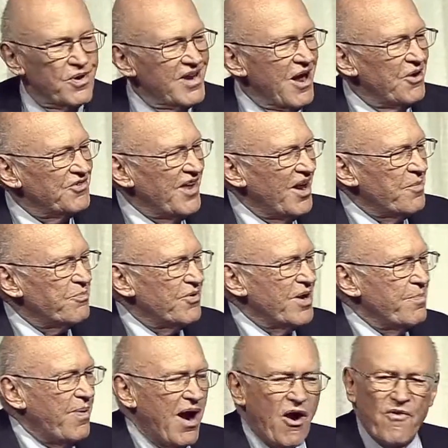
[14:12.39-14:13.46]
Now, is that a pretty
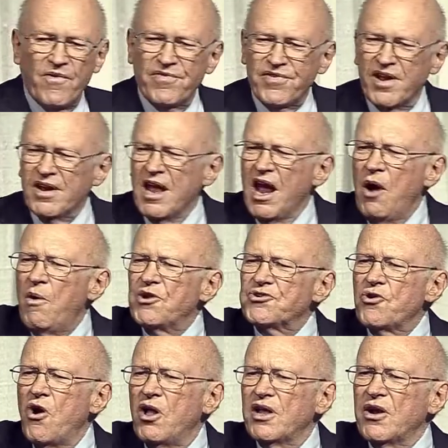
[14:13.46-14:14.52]
powerful thing? I want you
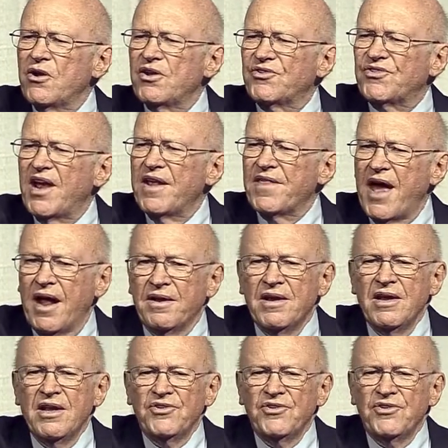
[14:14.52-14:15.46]
all here to say that.